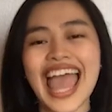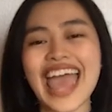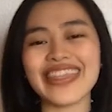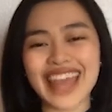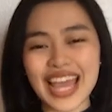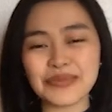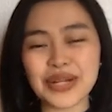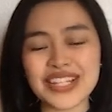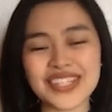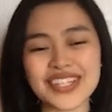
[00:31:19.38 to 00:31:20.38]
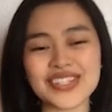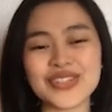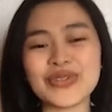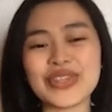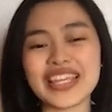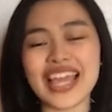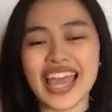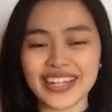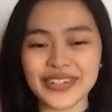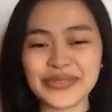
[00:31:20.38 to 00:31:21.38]
And that brings us to the
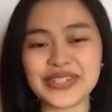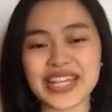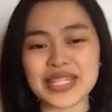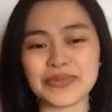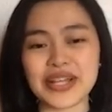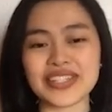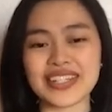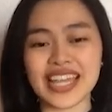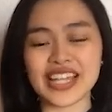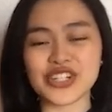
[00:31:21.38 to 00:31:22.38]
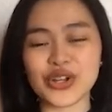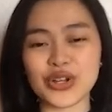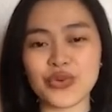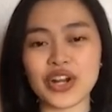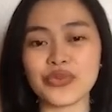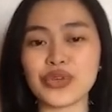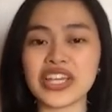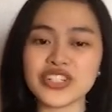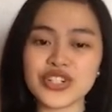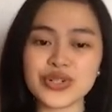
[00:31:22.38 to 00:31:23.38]
end of today's presentation, wherein
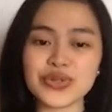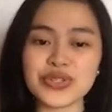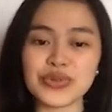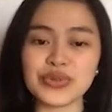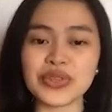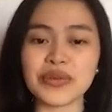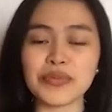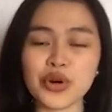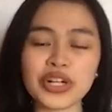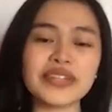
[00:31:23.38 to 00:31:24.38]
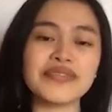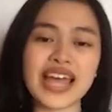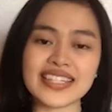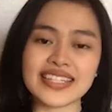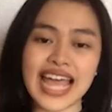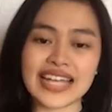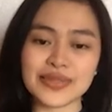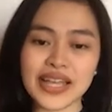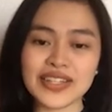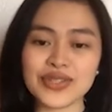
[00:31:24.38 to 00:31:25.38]
we introduced you to the more advanced
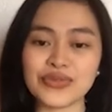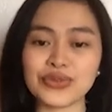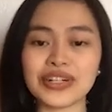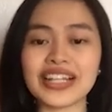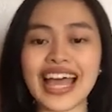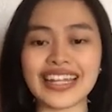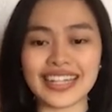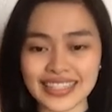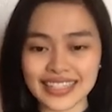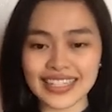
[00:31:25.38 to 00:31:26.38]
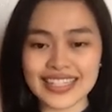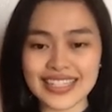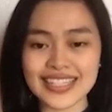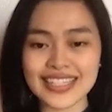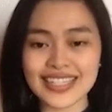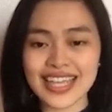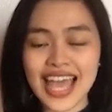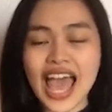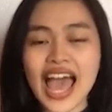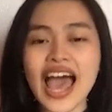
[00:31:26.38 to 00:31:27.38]
aspects of Google Analytics.
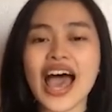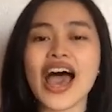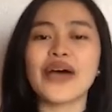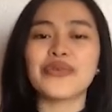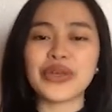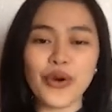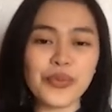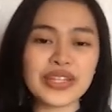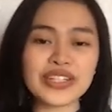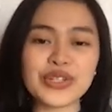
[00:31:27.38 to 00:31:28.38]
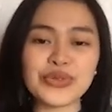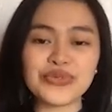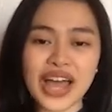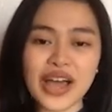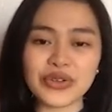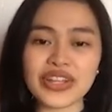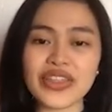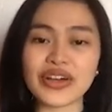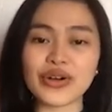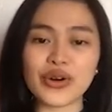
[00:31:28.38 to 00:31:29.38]
We hope that you found
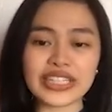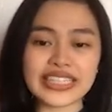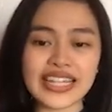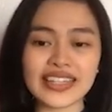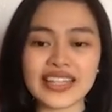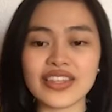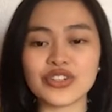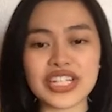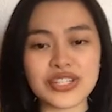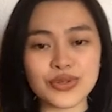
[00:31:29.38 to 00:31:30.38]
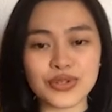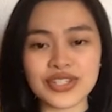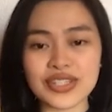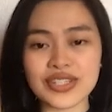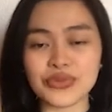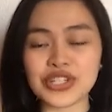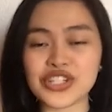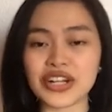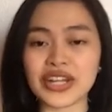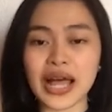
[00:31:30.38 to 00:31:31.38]
the content and the resources that we
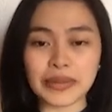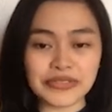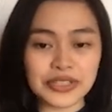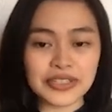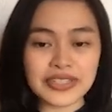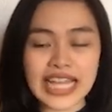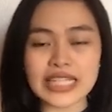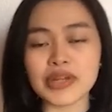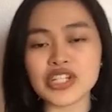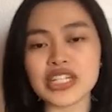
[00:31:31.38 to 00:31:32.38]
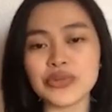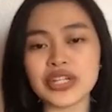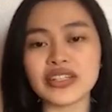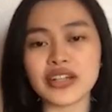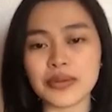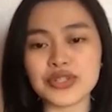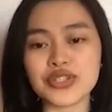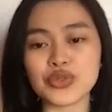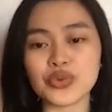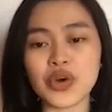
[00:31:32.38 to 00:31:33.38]
shared helpful, especially when it
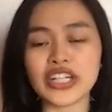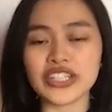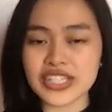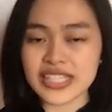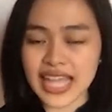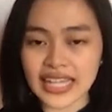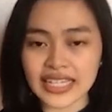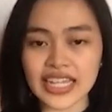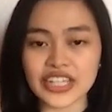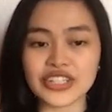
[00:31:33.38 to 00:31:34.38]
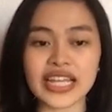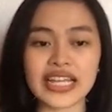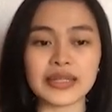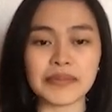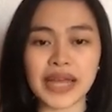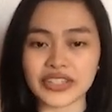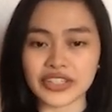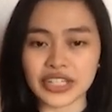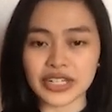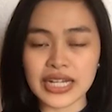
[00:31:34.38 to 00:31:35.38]
comes to understanding your data
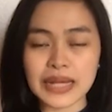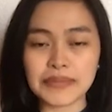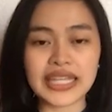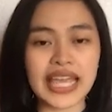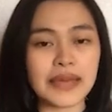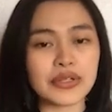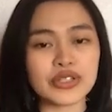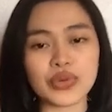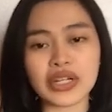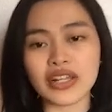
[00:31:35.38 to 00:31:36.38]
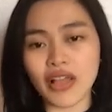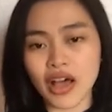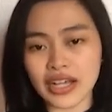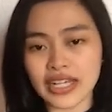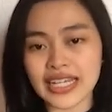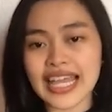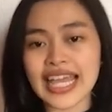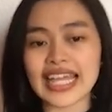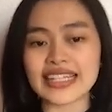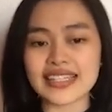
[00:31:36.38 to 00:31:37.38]
better, being able to unlock
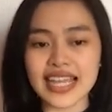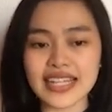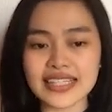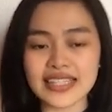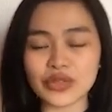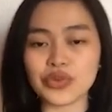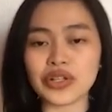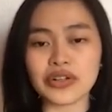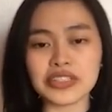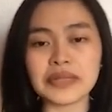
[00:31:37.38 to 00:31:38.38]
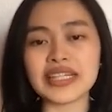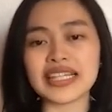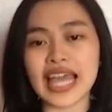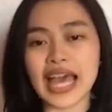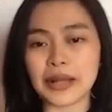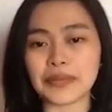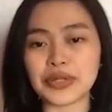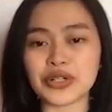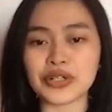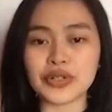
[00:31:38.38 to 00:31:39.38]
insights that will ultimately help
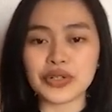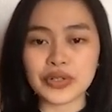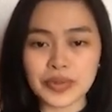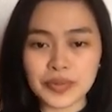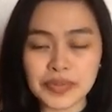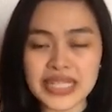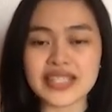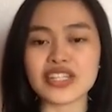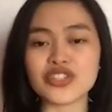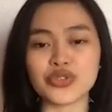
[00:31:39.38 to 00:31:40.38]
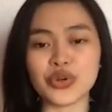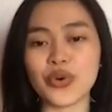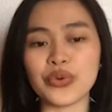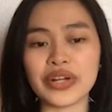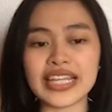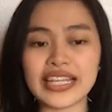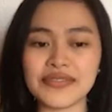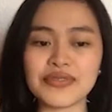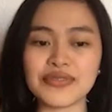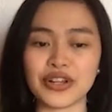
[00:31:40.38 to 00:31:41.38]
your business grow
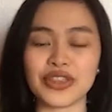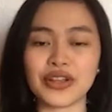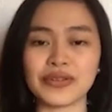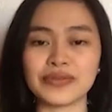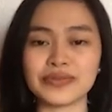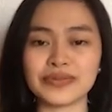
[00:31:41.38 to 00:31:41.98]
even further.